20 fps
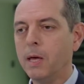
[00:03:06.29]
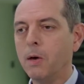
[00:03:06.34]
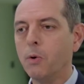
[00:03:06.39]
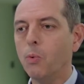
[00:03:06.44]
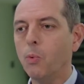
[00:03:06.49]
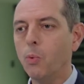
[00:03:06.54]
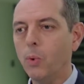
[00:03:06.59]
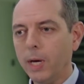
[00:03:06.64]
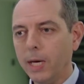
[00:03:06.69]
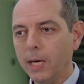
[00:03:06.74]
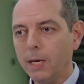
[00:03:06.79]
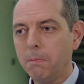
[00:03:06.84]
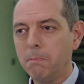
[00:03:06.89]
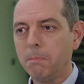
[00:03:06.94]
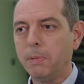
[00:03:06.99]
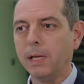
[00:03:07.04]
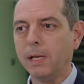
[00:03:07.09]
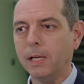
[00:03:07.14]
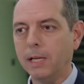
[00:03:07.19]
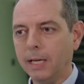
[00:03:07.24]
We
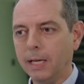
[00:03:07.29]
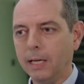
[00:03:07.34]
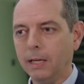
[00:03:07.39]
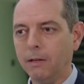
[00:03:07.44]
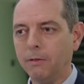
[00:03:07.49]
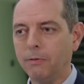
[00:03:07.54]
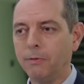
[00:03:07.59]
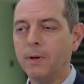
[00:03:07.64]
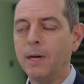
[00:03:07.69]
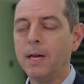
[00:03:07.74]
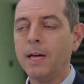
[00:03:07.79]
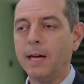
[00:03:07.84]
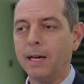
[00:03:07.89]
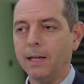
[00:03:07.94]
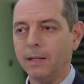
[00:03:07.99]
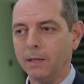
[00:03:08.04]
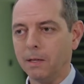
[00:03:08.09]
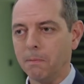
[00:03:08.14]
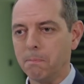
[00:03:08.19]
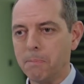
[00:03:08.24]
believe
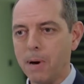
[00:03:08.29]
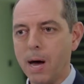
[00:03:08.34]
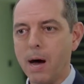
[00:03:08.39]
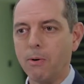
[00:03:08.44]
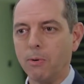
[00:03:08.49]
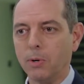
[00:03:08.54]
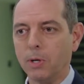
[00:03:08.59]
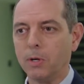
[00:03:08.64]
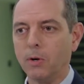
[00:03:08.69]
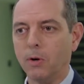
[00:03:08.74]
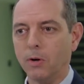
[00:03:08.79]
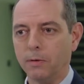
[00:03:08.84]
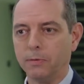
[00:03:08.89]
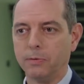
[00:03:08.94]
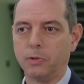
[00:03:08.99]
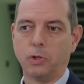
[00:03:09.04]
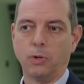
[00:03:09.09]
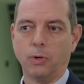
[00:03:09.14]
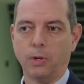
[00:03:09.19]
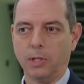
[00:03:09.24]
in the power of
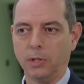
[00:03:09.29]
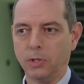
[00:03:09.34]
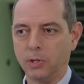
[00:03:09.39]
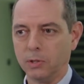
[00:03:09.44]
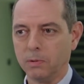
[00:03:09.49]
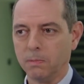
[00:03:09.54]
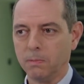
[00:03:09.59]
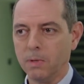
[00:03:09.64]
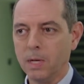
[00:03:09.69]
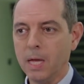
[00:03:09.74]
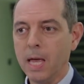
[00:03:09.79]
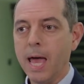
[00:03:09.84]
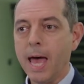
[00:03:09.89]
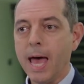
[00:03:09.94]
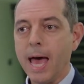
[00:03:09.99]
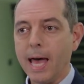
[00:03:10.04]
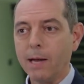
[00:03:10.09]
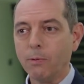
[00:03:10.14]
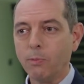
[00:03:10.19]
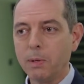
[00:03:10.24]
choice.
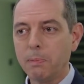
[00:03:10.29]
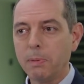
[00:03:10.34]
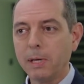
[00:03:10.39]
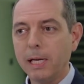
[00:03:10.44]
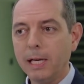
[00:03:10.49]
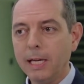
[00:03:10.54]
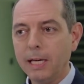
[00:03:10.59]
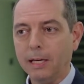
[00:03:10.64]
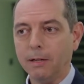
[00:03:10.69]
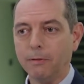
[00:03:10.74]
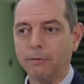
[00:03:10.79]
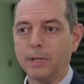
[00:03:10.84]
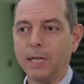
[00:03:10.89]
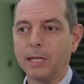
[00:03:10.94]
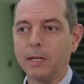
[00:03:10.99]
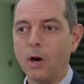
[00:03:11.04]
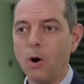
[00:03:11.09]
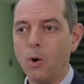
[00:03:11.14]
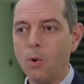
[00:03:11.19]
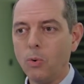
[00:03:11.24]
And we believe that
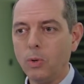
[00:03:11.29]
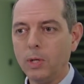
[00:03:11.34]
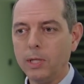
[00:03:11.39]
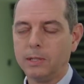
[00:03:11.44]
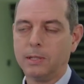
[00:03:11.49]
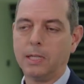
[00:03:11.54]
only